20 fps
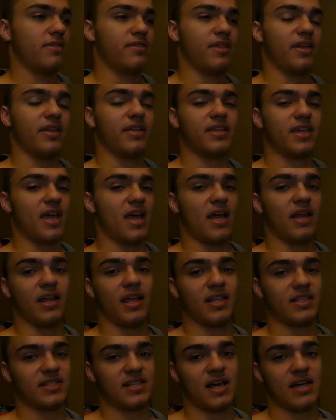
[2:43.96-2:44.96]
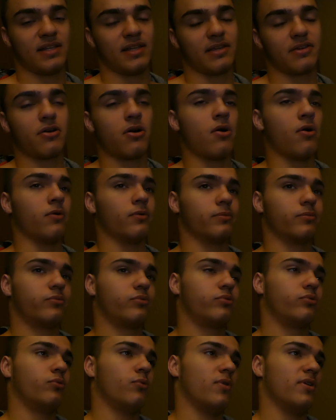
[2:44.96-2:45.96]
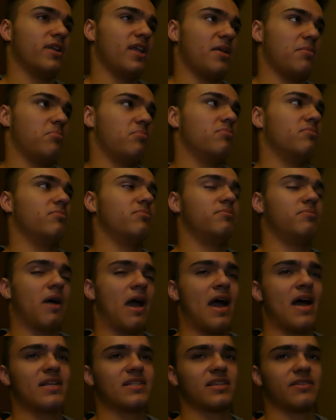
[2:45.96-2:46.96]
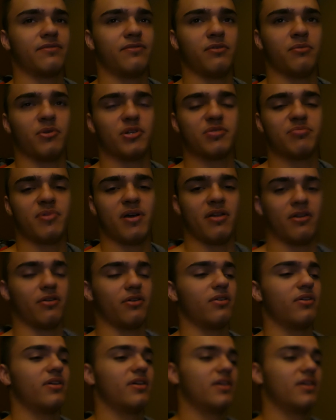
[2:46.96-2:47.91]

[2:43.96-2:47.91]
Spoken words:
then again, it's not like, oh, one day passed, I feel much better.